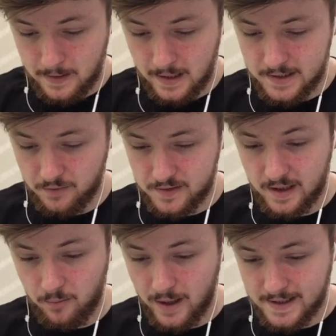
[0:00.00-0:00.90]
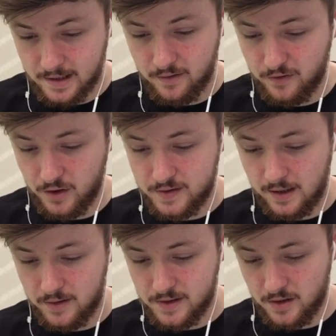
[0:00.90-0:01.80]
unless obviously they're wasting Inferno
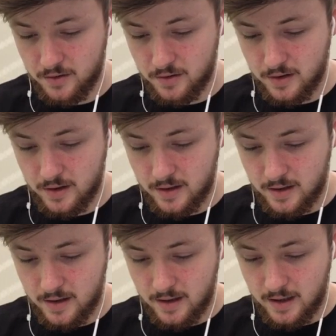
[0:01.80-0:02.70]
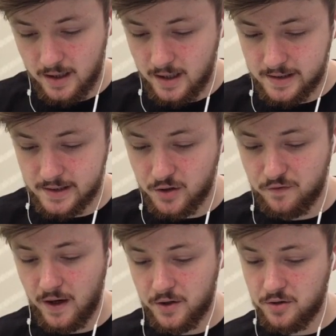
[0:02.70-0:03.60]
Tower. So here, this is
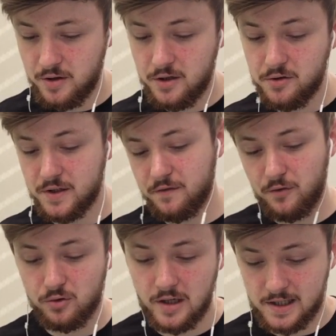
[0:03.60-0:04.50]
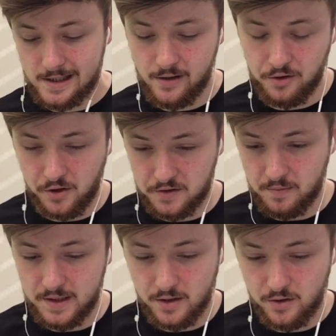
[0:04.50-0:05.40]
good value. He uses 4 elixir, it only cost
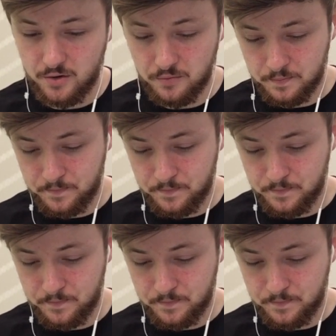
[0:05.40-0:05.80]
me 2.